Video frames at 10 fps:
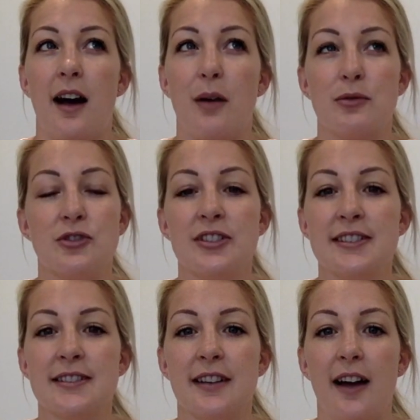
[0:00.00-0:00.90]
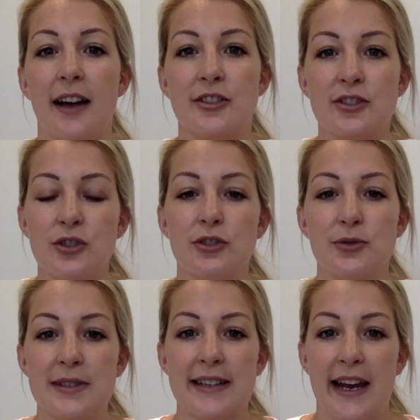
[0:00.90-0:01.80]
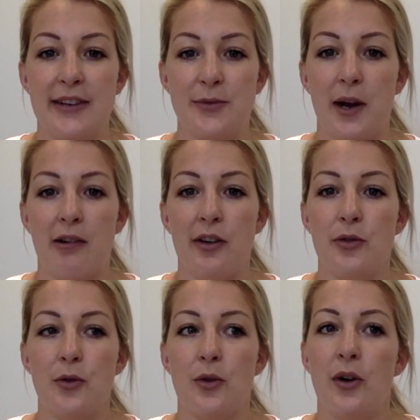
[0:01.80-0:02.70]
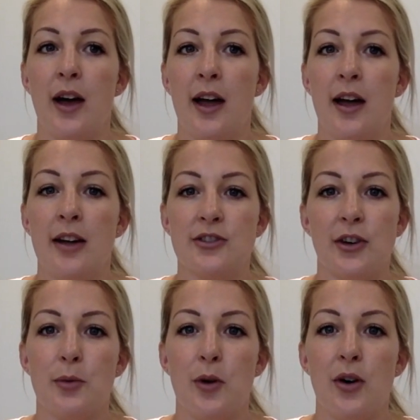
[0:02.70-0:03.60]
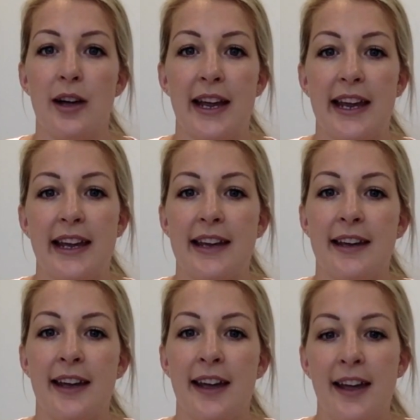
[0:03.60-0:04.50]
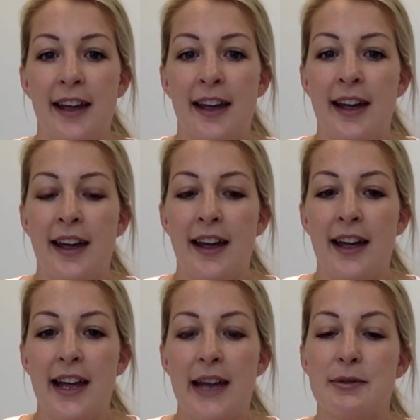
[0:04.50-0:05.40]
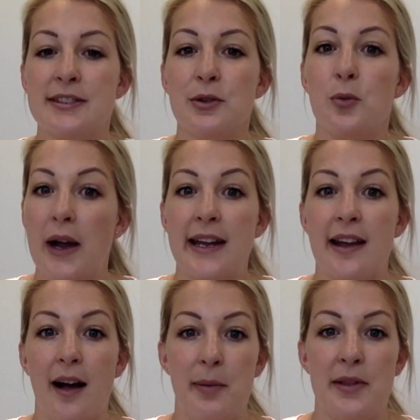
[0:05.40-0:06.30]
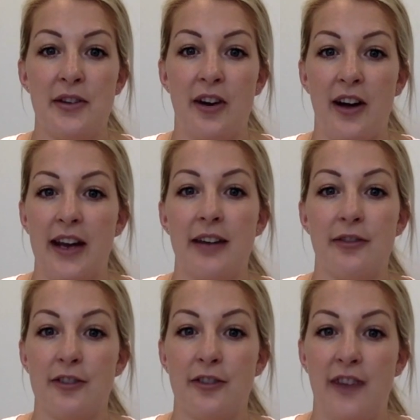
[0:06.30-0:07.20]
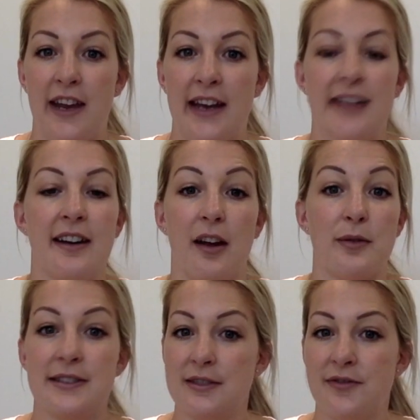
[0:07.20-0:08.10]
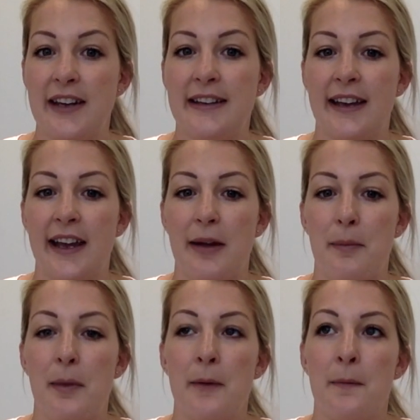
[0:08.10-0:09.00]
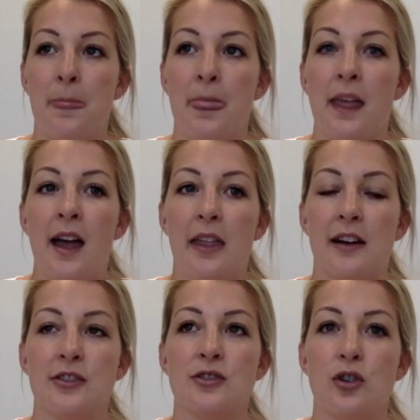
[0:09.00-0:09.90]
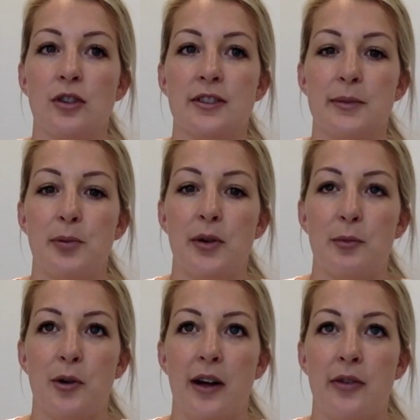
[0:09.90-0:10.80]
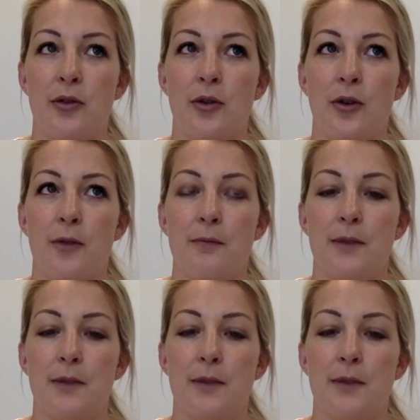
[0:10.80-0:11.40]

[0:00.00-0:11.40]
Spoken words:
I just got to a stage where I thought, do you know what, he was still waking up in the night for a feed and I was still feeding him, and then I just got to the point where I thought,